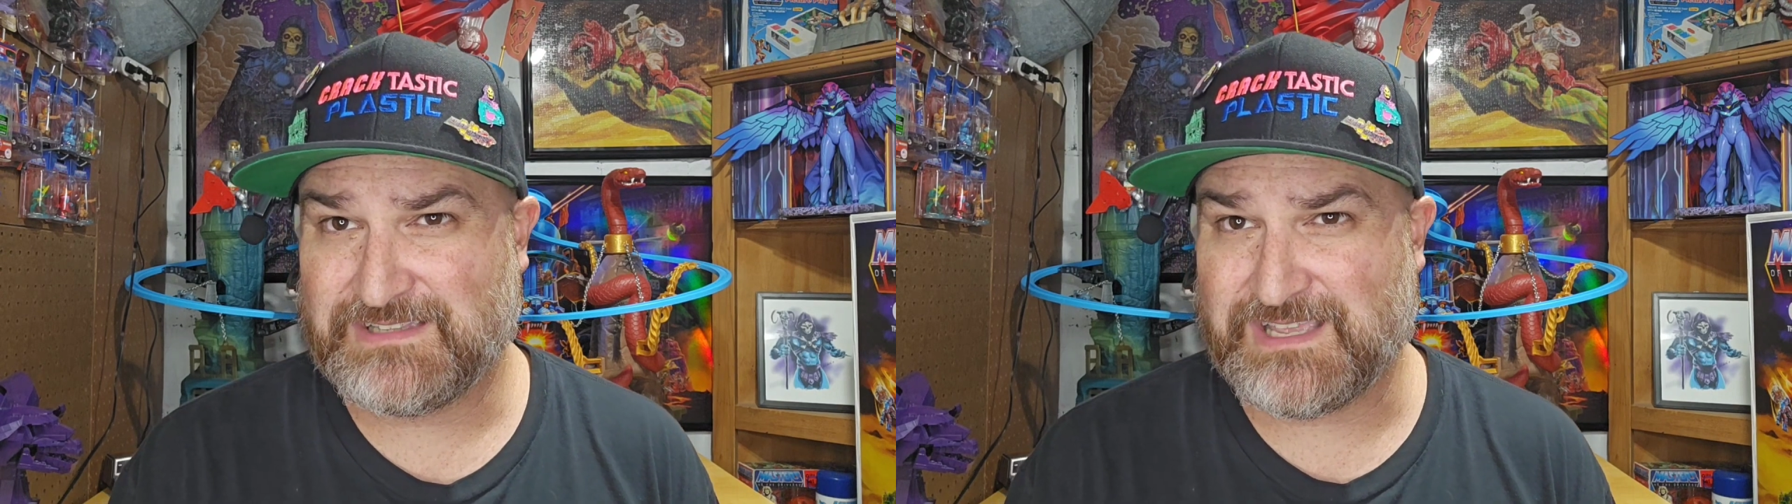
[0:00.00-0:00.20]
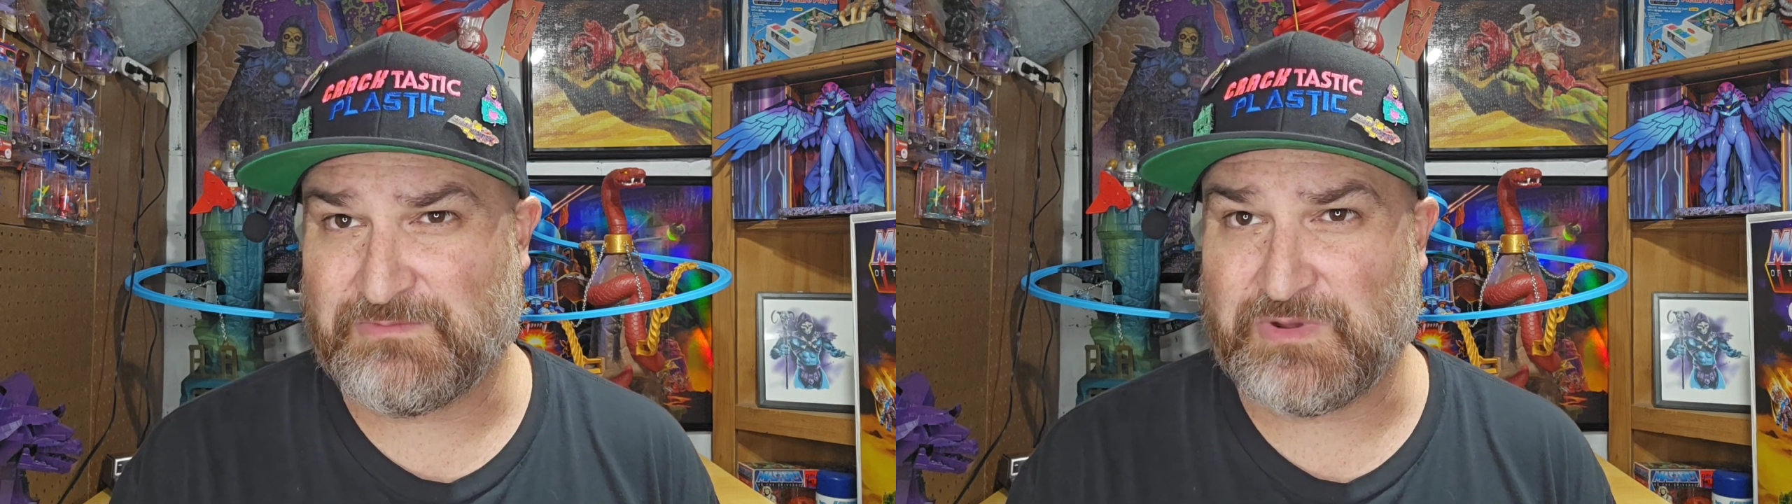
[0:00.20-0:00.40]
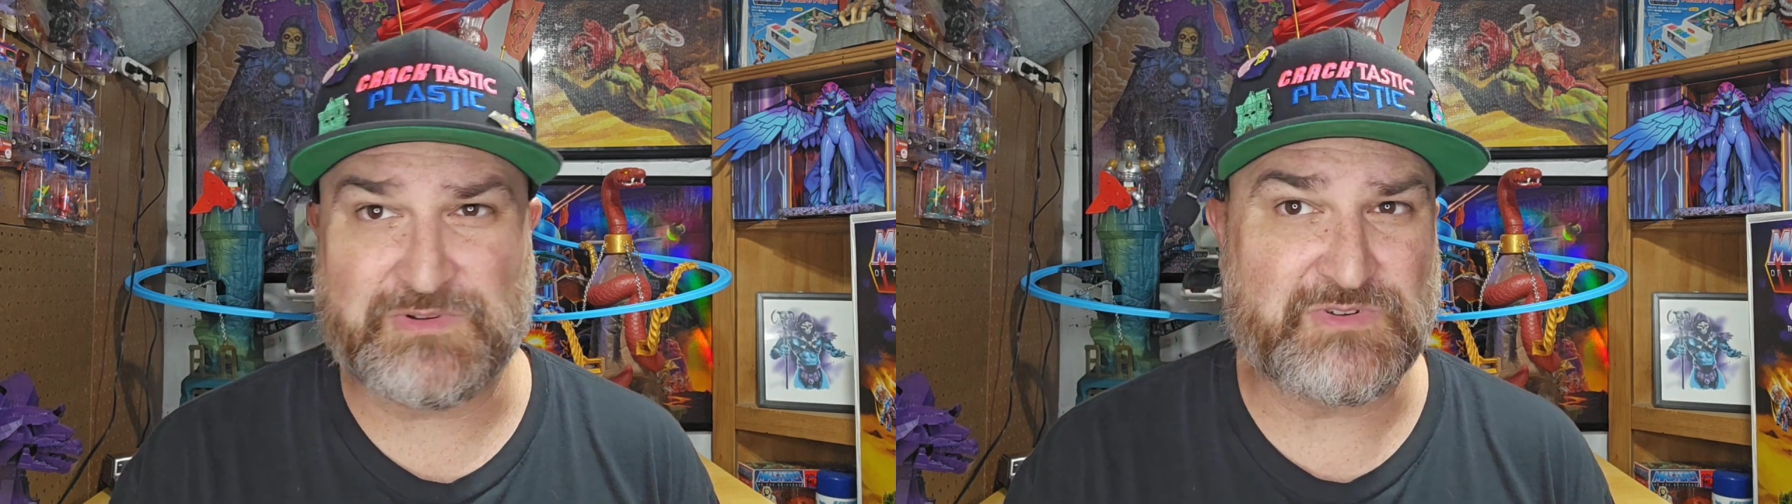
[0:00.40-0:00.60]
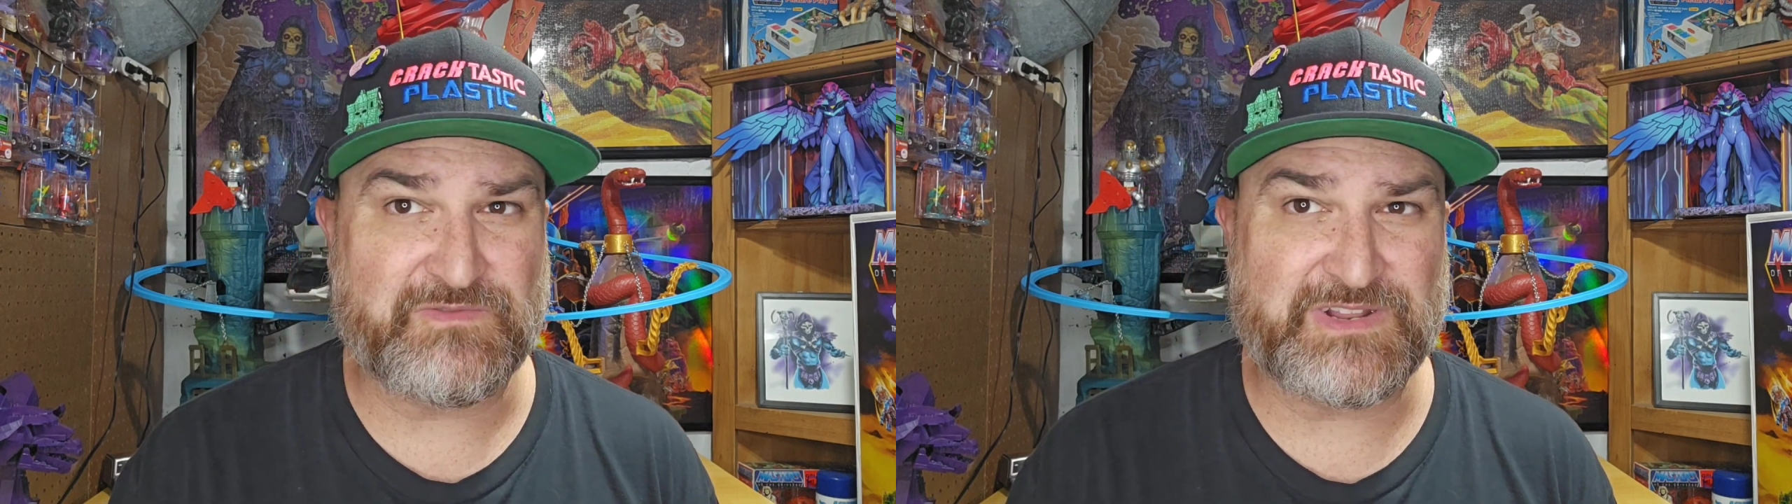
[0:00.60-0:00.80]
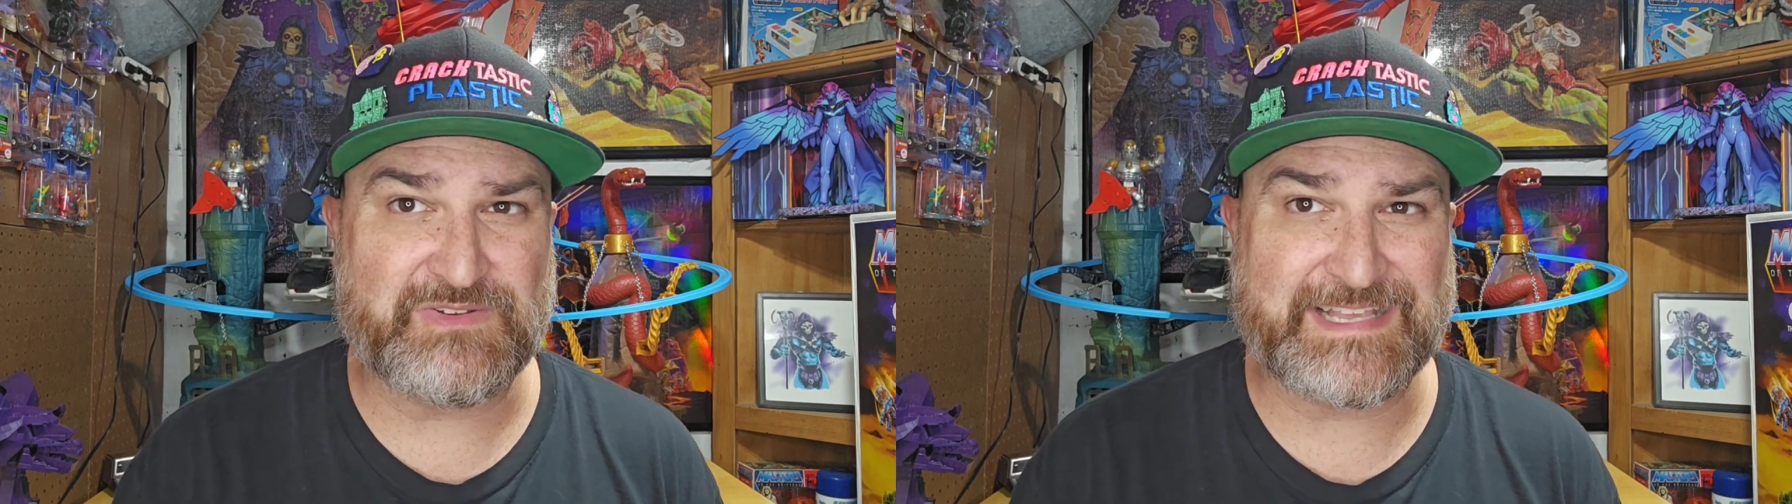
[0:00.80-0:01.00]
then we would do a
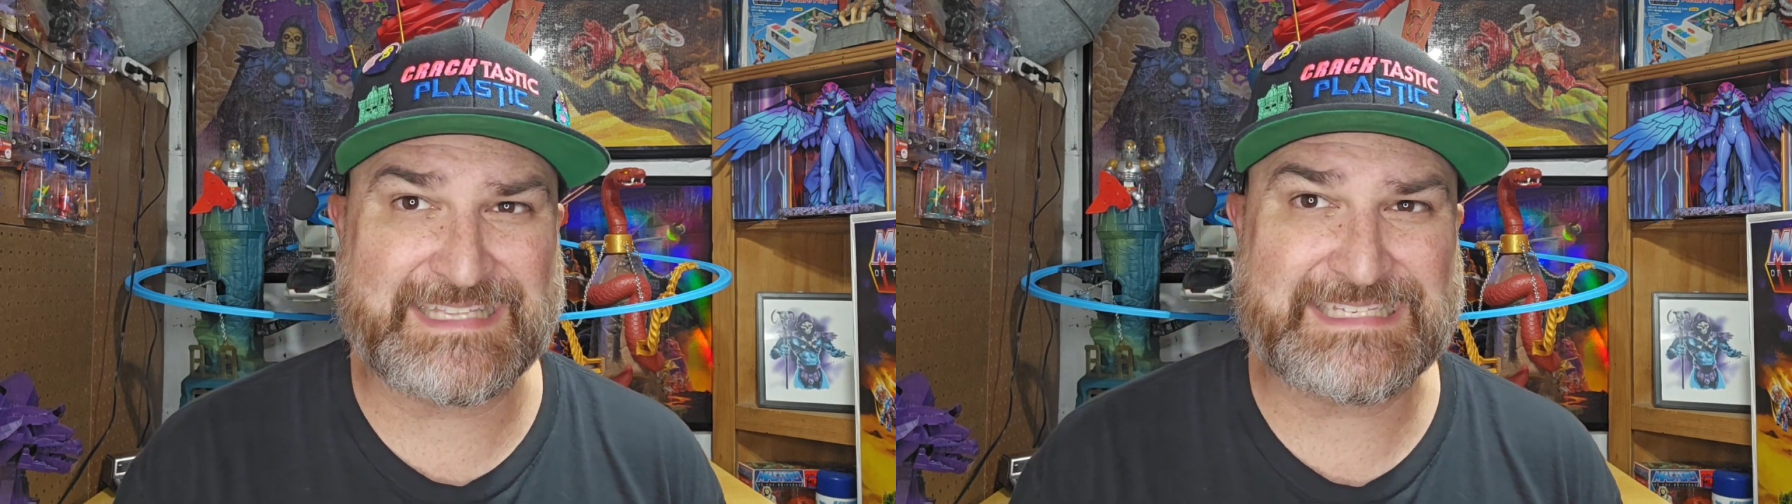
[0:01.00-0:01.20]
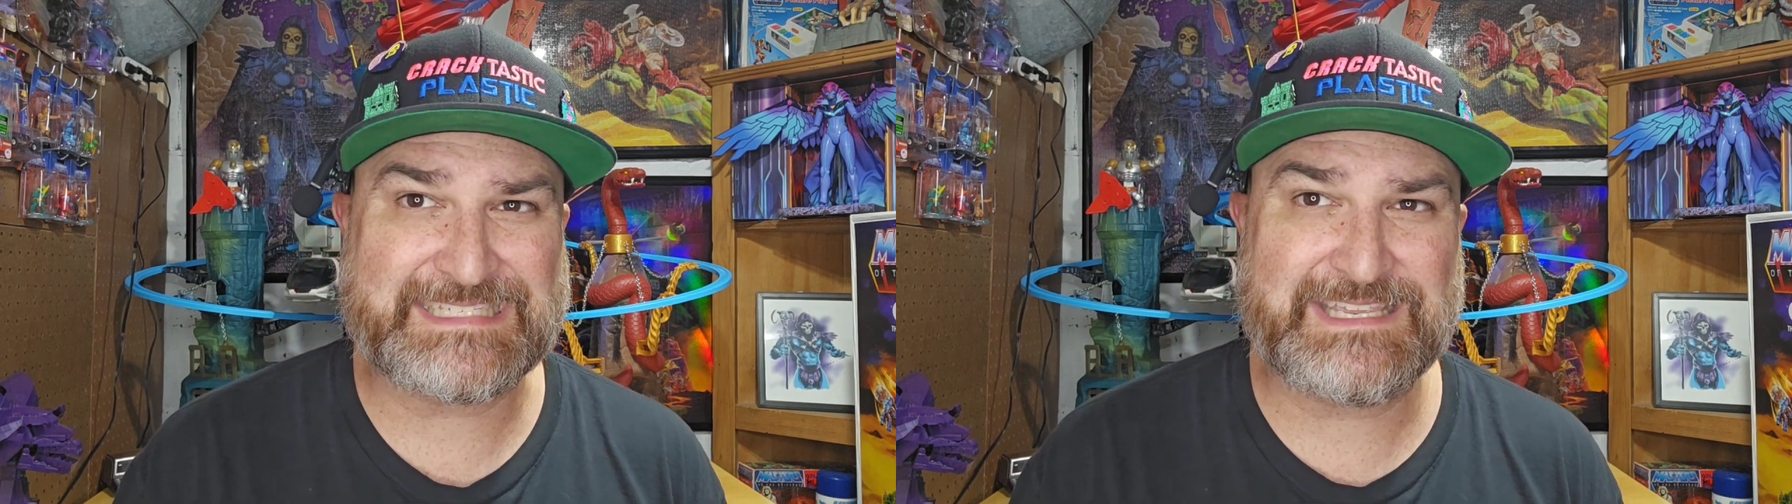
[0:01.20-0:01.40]
video like this,